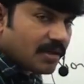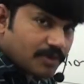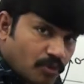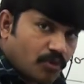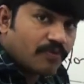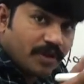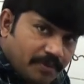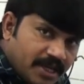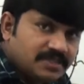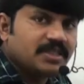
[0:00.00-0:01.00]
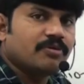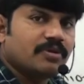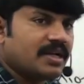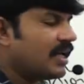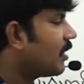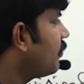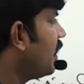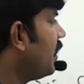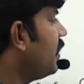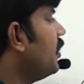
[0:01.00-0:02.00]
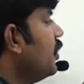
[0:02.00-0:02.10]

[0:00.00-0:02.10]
of the code will be executed normally.